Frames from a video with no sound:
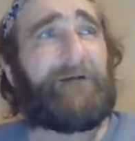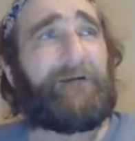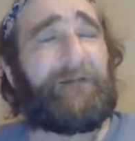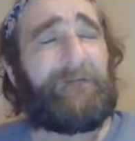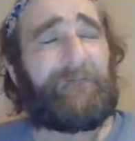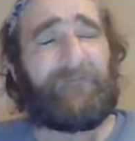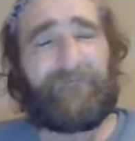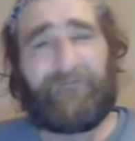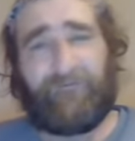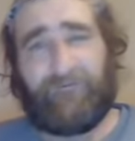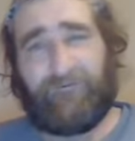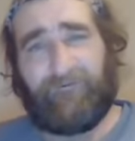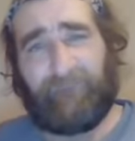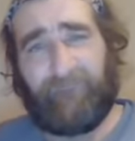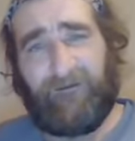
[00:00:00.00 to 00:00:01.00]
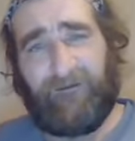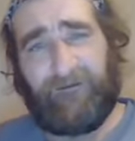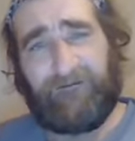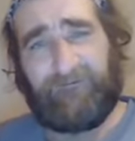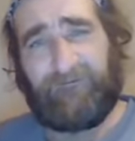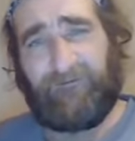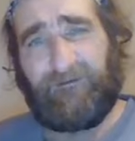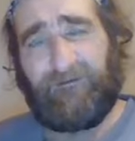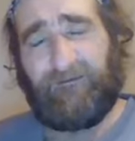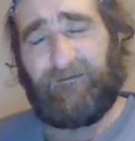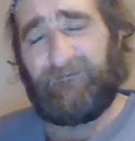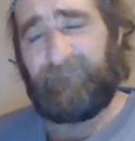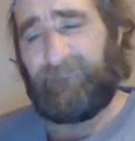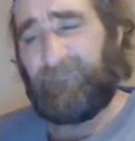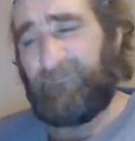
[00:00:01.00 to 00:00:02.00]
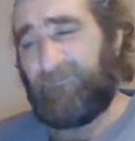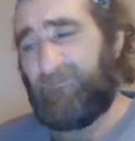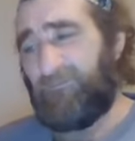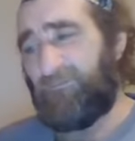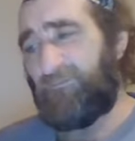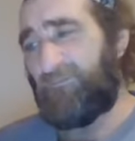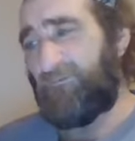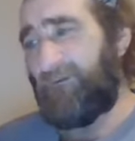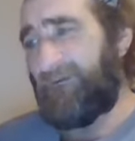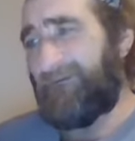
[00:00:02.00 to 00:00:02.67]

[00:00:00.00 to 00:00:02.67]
it was their divine time to